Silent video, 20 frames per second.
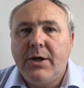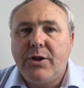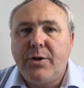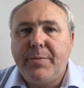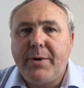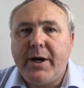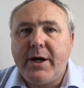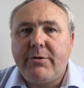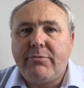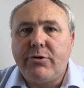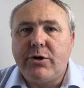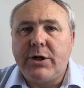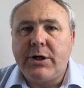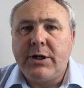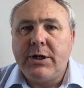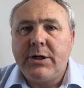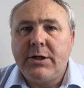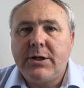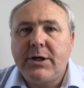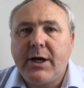The bear
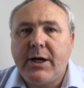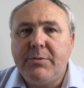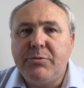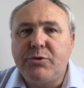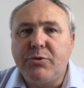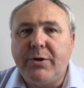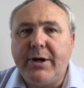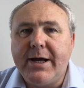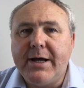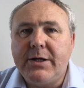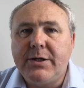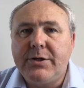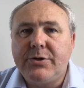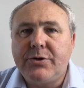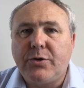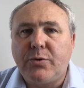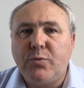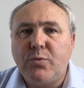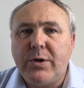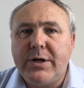run came to an end
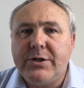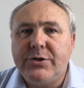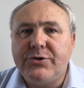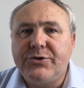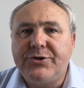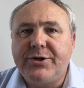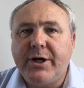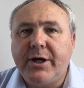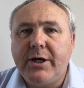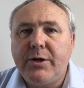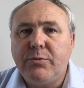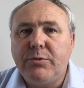on Wednesday